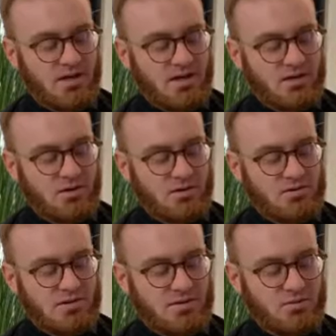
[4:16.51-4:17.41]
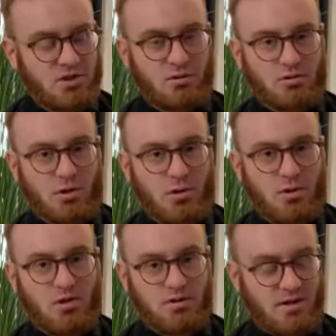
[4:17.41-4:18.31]
and it goes to your
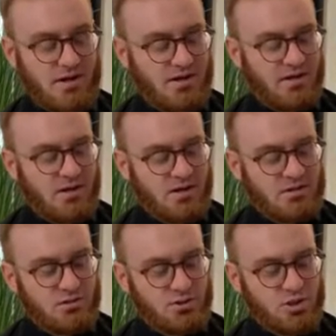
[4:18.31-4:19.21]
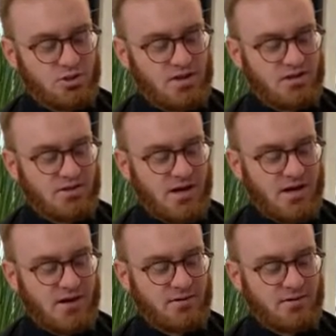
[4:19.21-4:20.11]
lower leg. So we treat
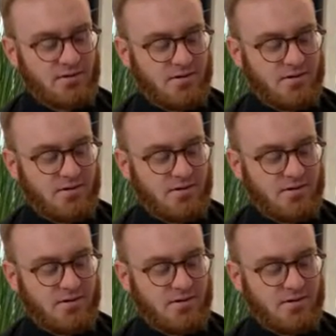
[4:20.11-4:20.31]
that.